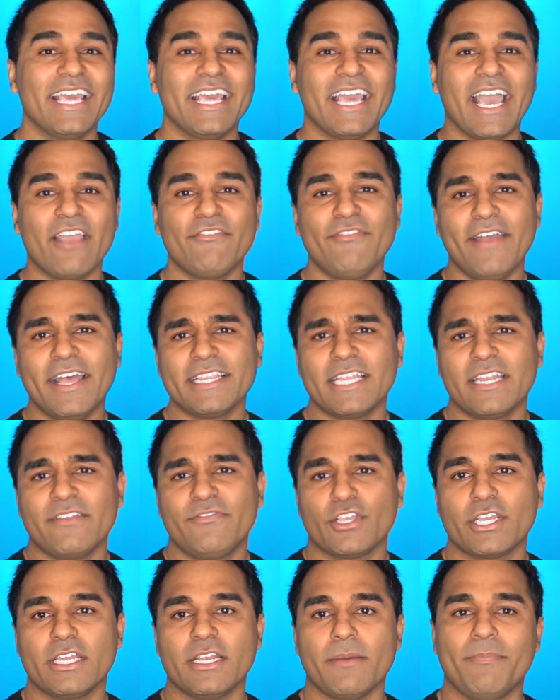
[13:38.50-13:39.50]
I found that if
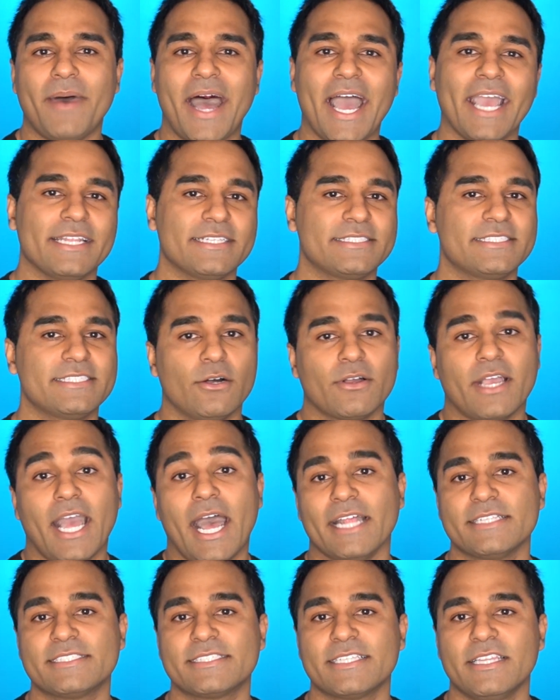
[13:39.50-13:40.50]
you're going to buy and sell
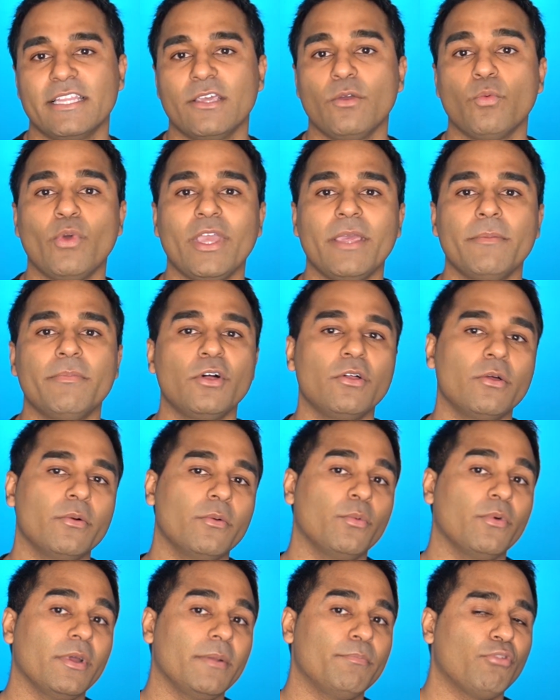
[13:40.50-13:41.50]
constantly,
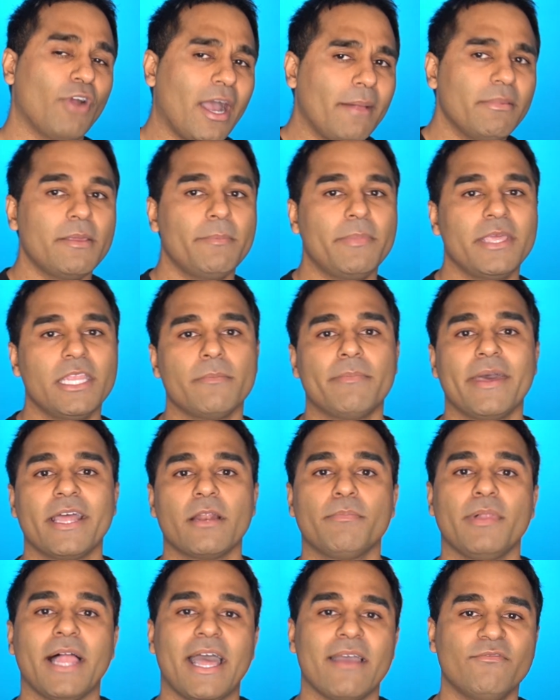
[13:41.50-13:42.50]
WeBull would probably be the better
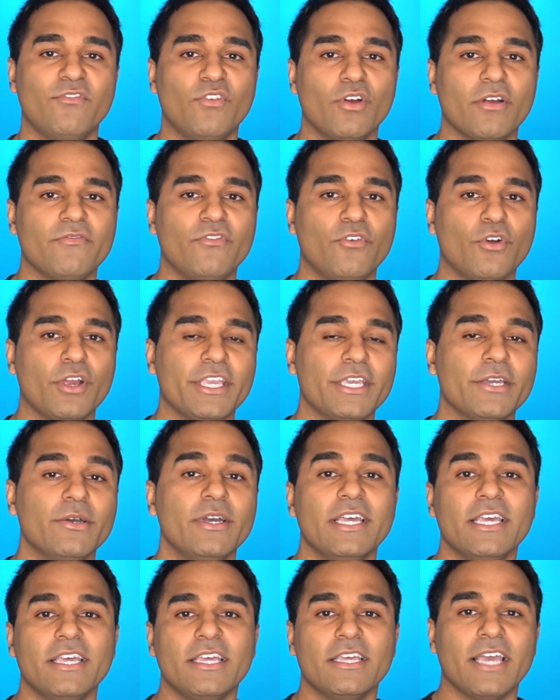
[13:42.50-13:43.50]
platform for you.
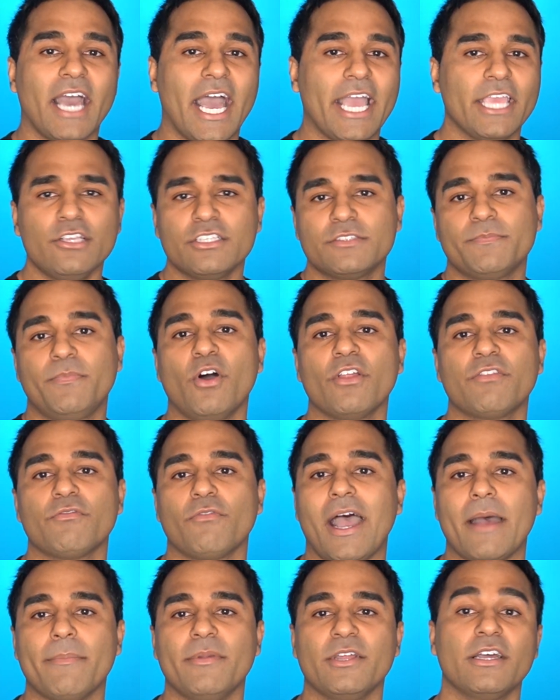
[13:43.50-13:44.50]
I use both
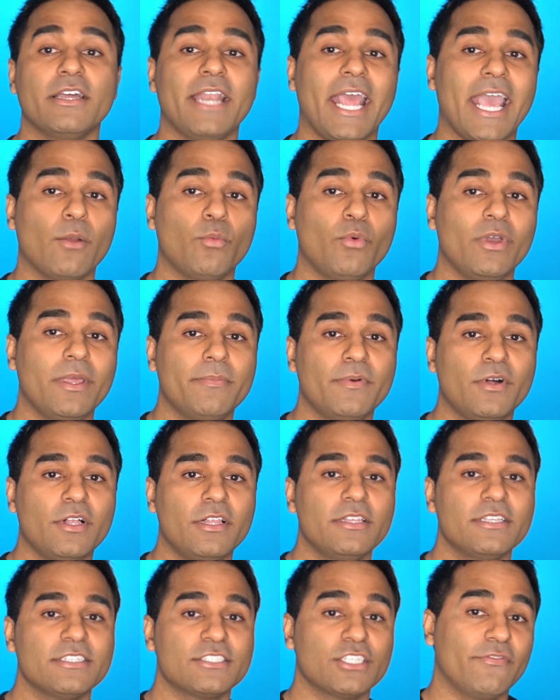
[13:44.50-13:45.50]
Robinhood and
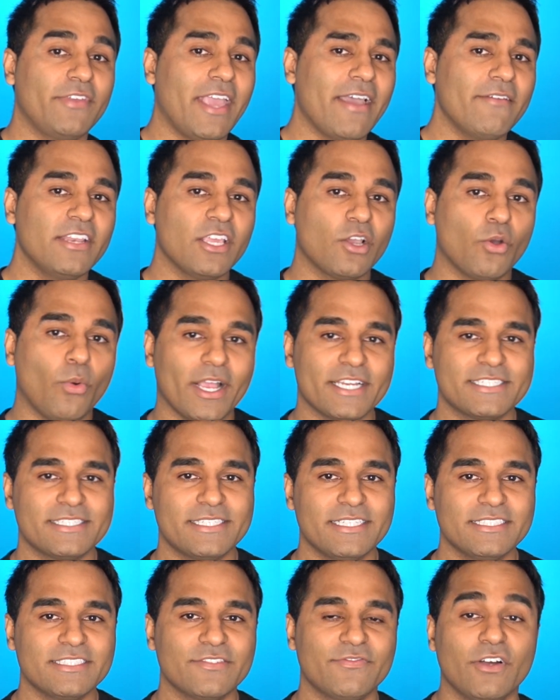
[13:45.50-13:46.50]
WeBull, so if you have any
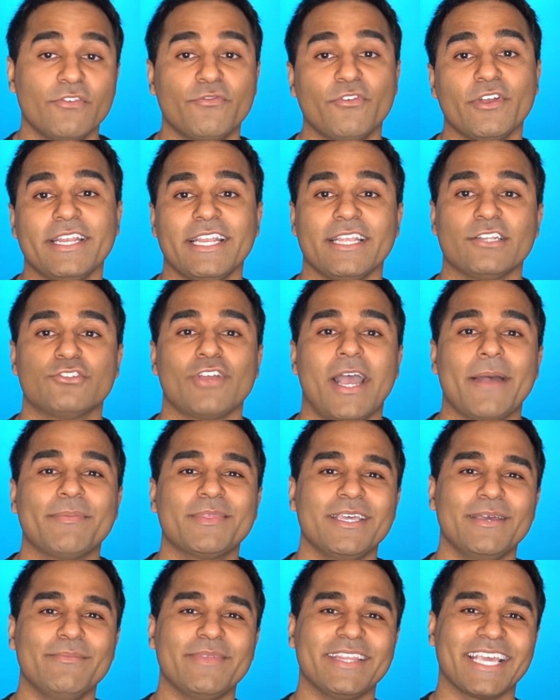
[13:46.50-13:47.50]
questions, feel free to drop
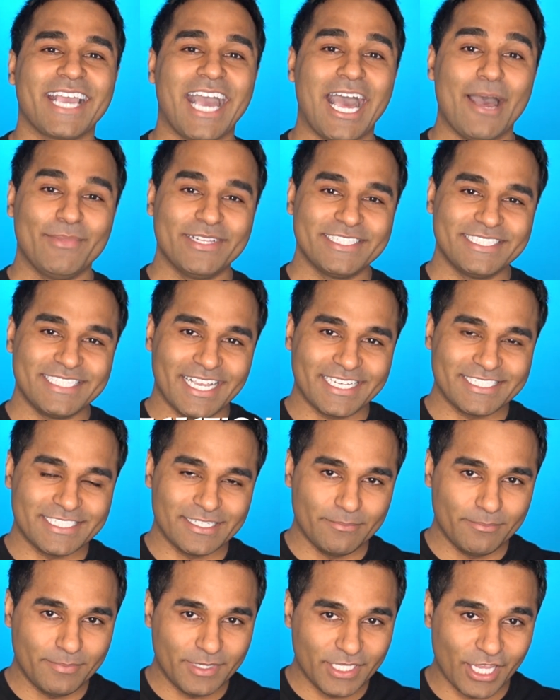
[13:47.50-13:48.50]
them in the comments
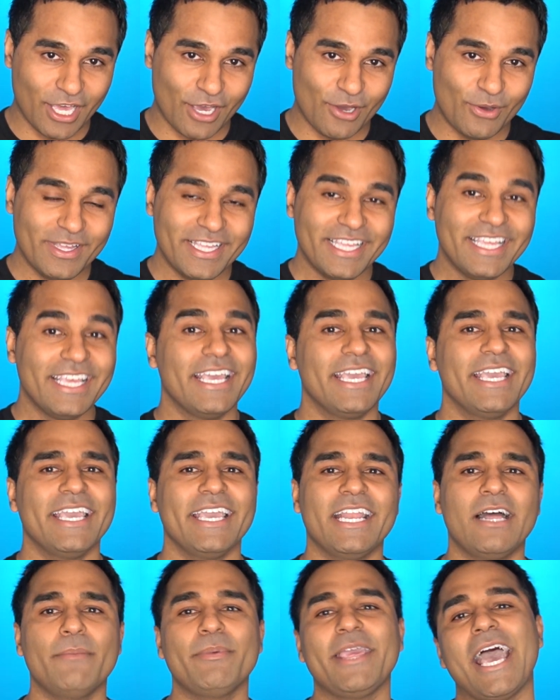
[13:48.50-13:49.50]
section below,
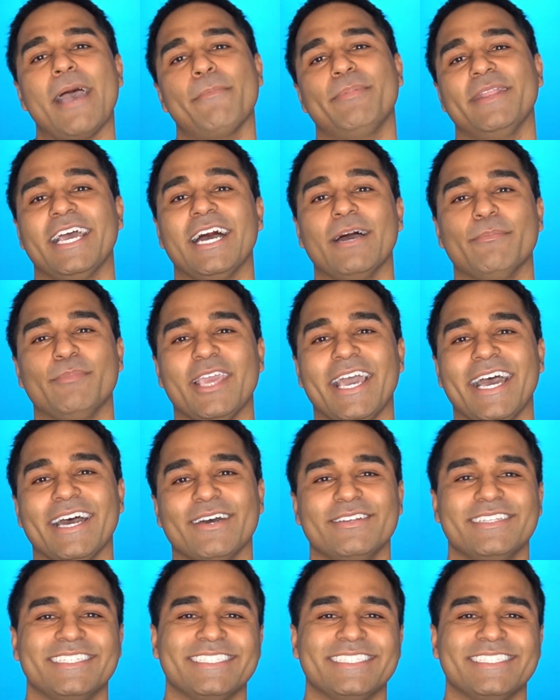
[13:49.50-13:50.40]
and I'll be happy to help you out.